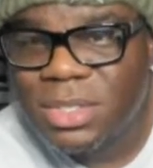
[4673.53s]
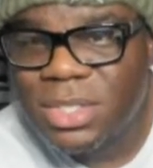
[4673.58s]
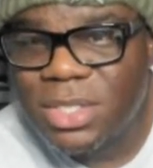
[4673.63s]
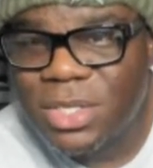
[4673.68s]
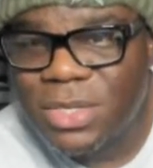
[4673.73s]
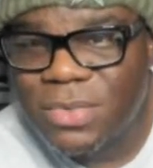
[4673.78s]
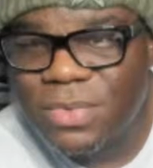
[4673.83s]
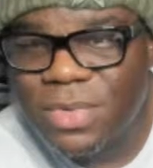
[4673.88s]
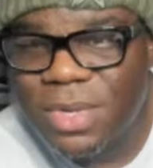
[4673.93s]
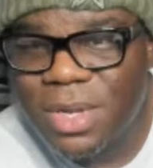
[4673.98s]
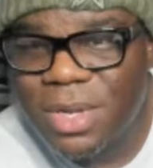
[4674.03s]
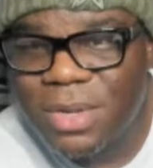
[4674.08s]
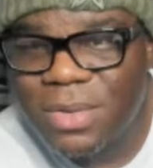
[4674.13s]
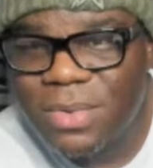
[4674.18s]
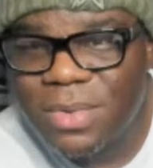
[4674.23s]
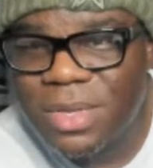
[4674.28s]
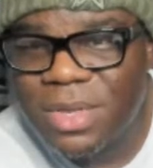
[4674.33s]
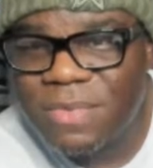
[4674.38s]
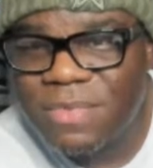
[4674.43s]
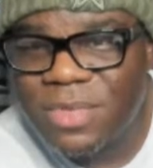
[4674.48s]
Do you
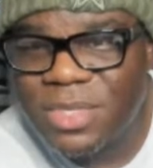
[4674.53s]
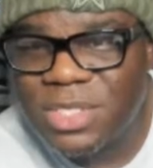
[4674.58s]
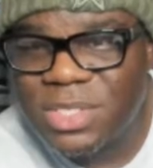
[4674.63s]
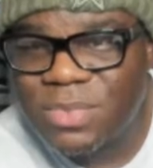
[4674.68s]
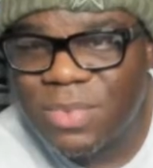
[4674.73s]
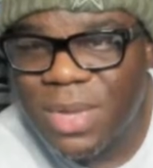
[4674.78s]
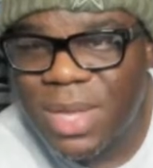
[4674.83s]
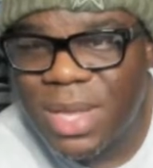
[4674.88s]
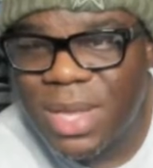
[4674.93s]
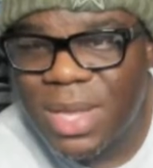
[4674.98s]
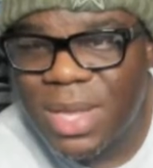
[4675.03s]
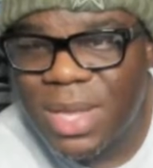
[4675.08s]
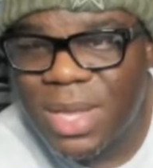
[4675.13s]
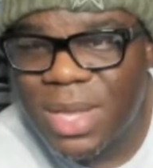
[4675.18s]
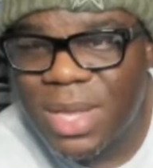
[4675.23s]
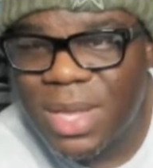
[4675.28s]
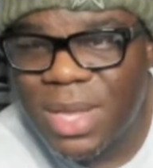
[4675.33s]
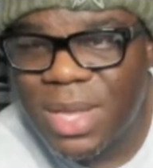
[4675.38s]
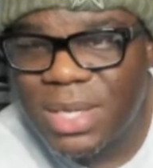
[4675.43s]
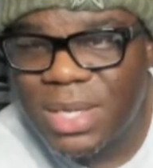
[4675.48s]
know if the suede